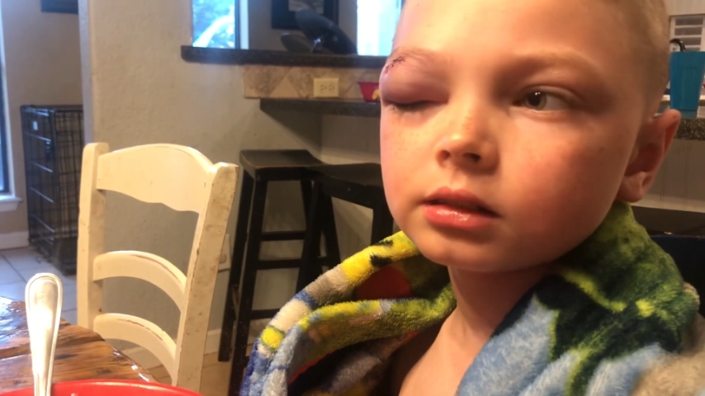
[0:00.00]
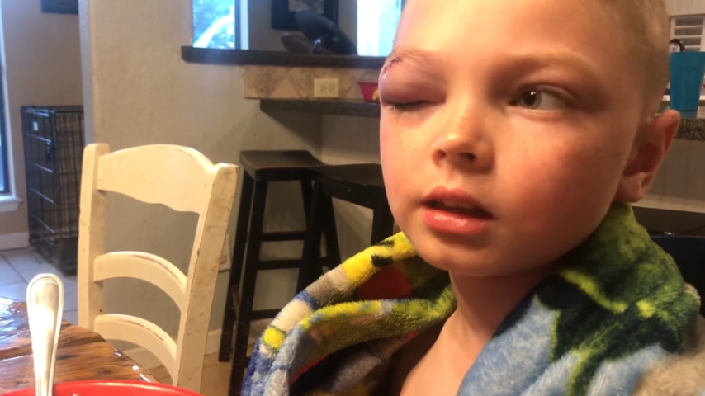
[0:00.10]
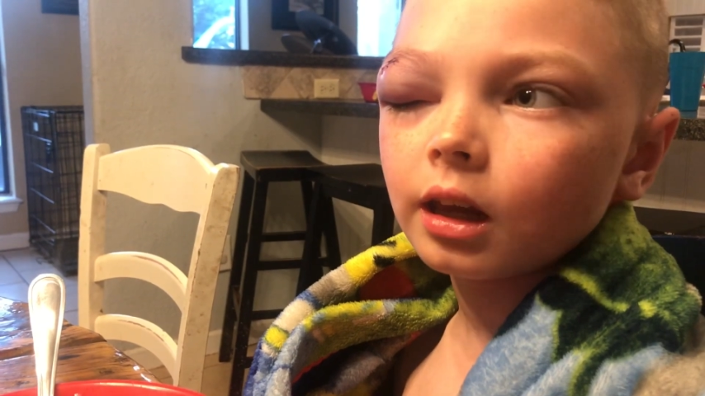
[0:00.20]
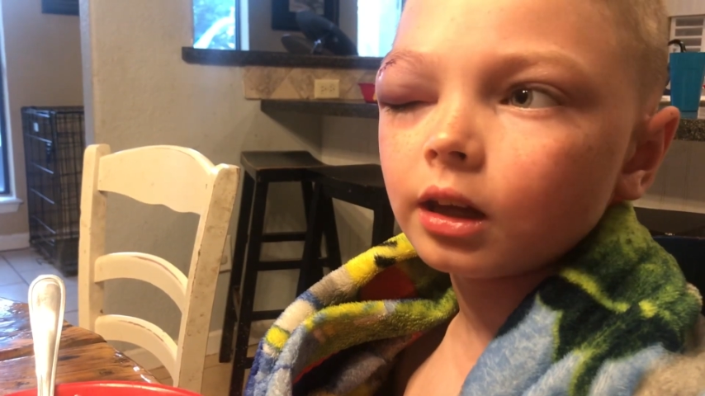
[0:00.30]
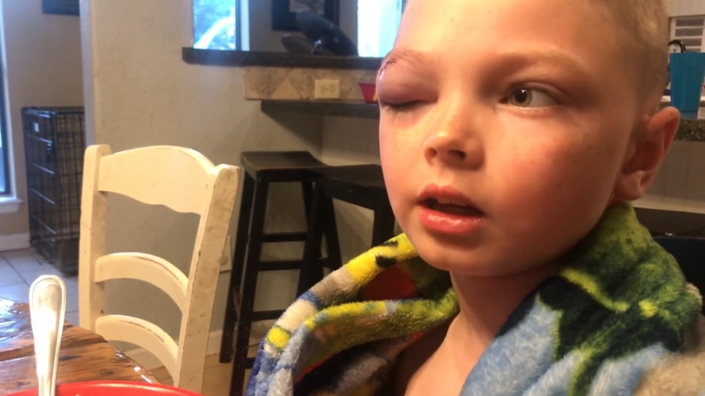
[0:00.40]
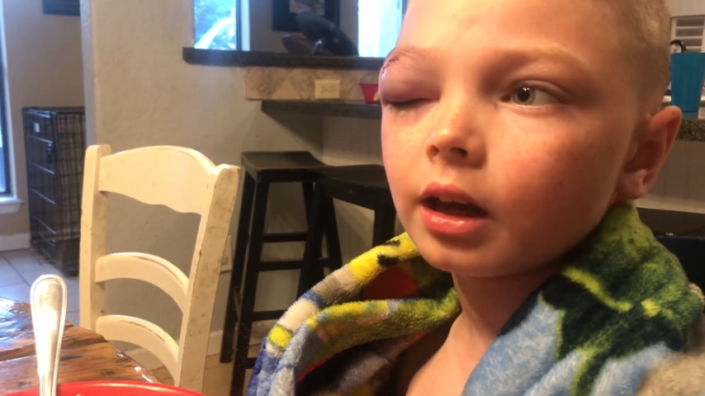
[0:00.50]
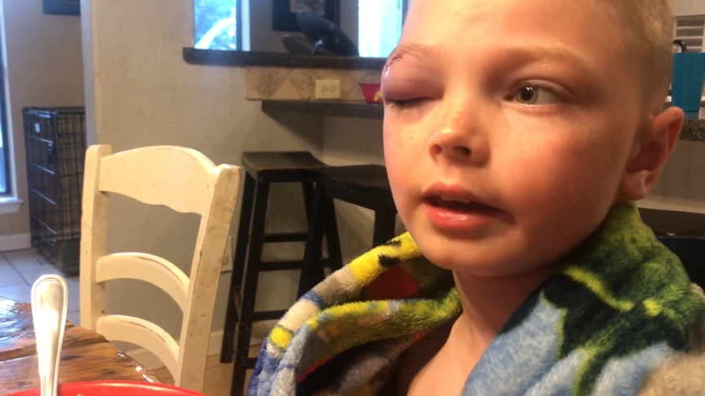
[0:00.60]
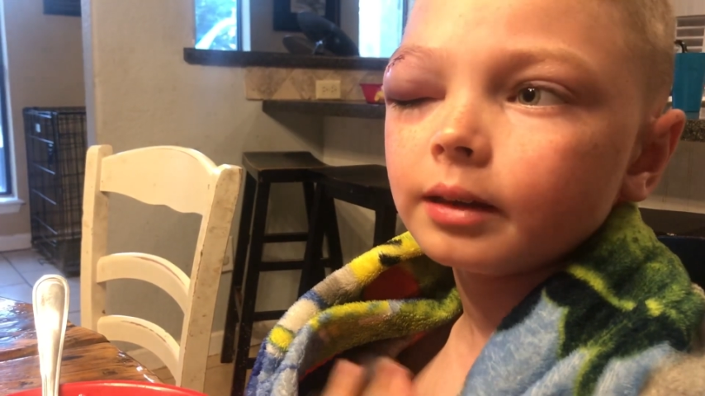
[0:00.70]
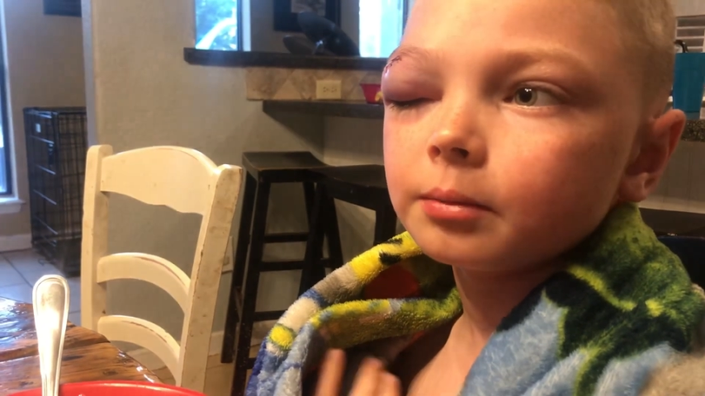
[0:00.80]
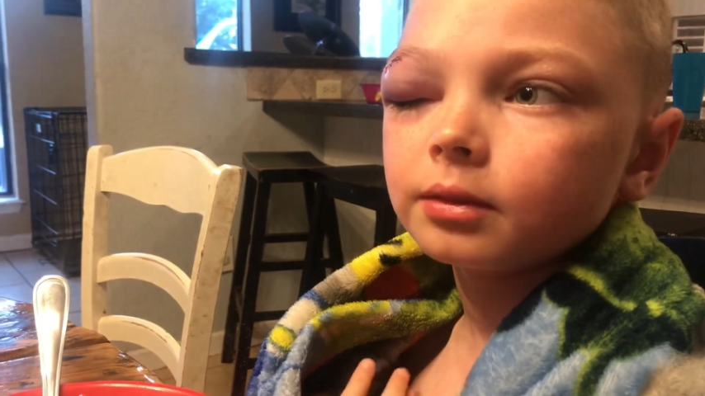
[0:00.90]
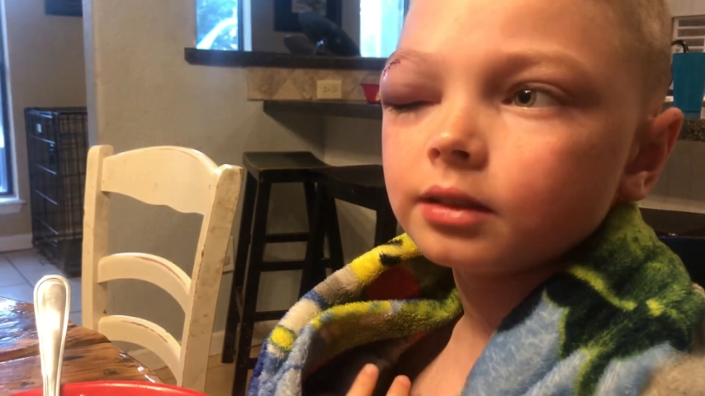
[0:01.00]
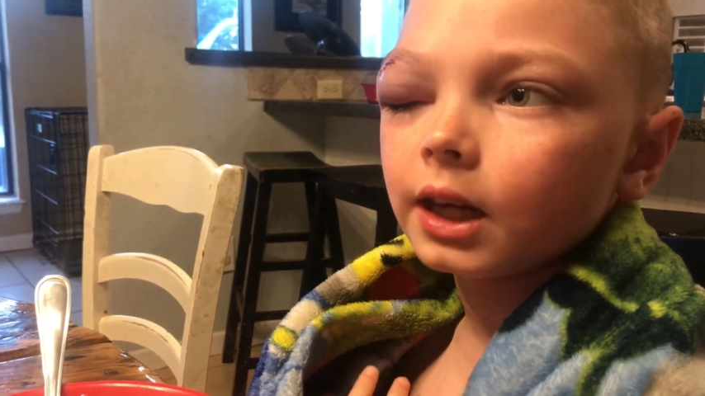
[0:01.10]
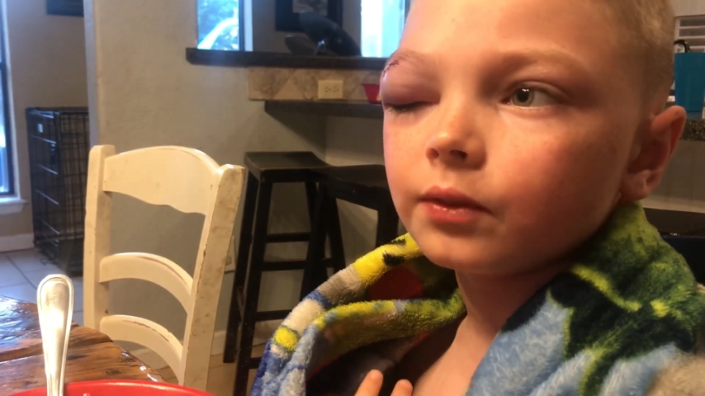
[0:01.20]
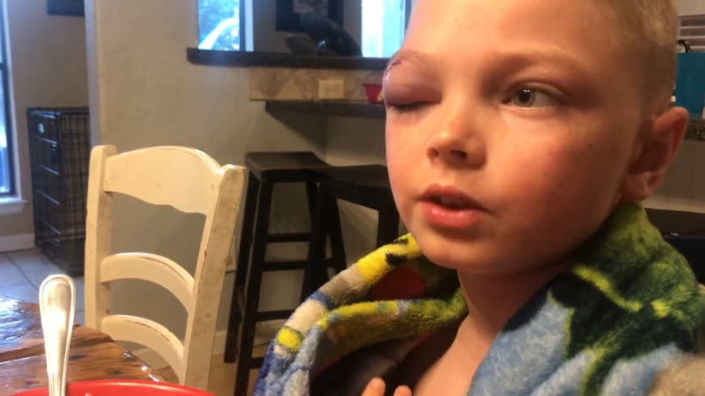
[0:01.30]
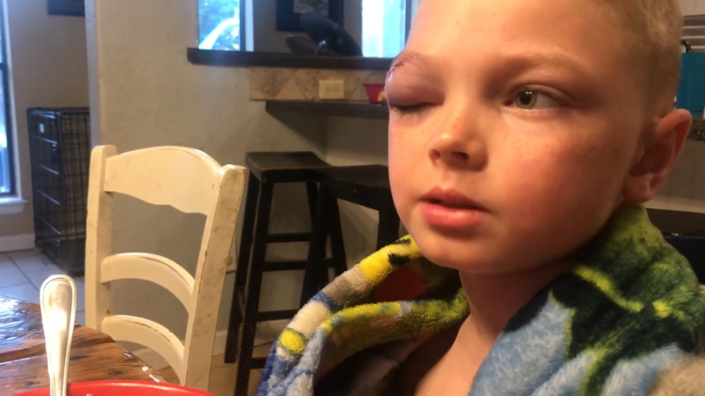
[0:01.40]
They like
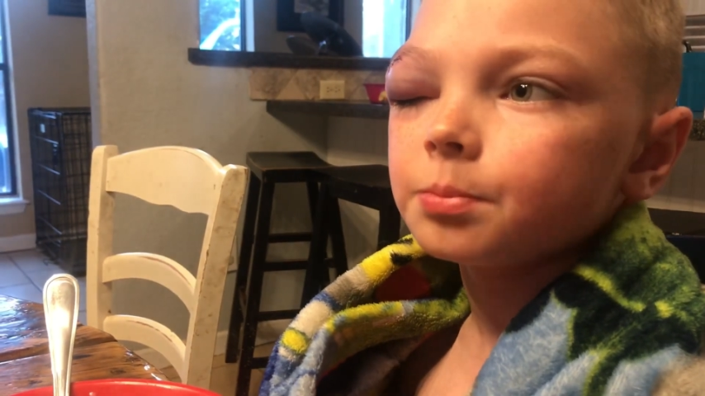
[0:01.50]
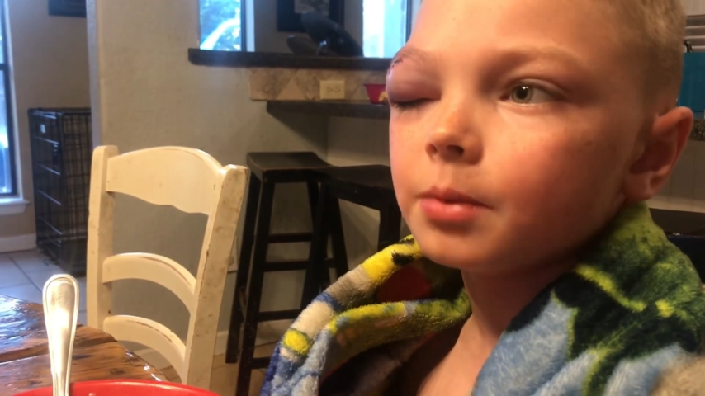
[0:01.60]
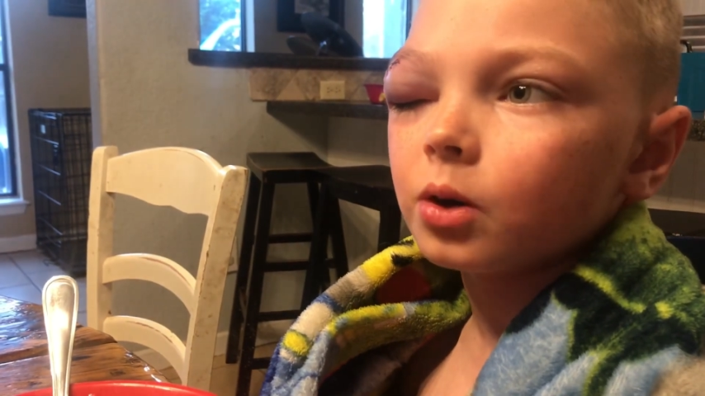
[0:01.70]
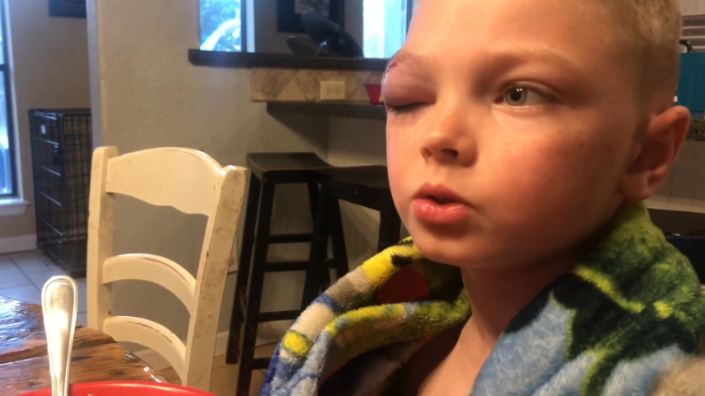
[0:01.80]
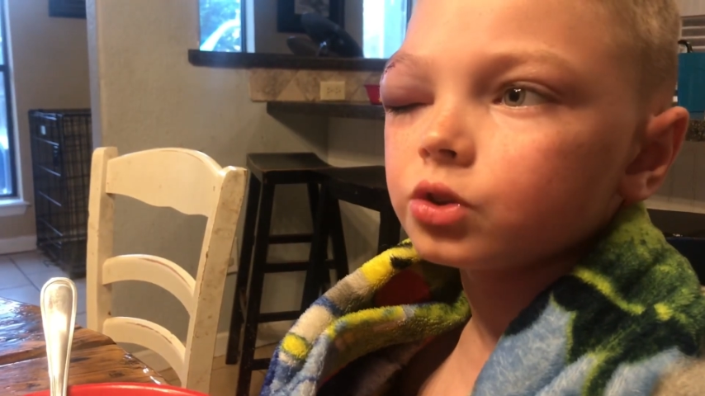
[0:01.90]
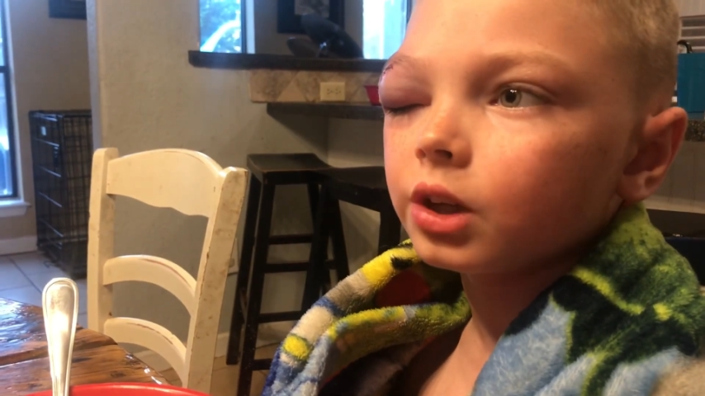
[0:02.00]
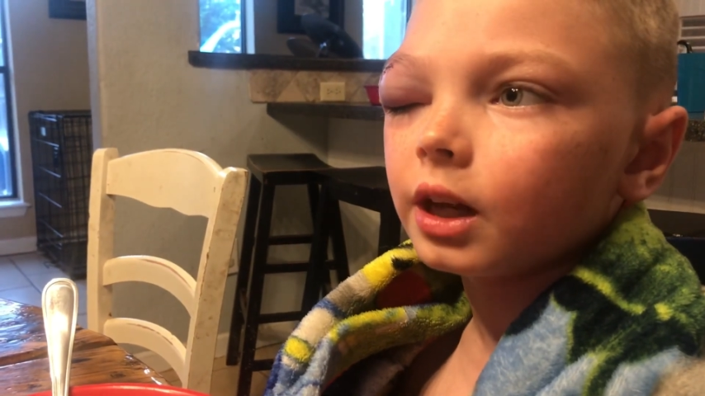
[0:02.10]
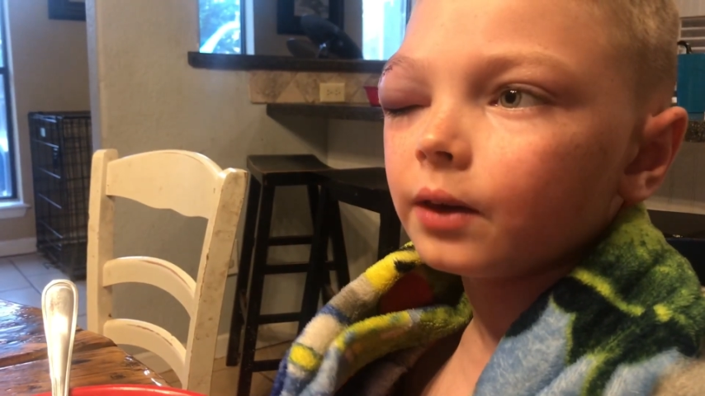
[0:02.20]
gave us Motrin.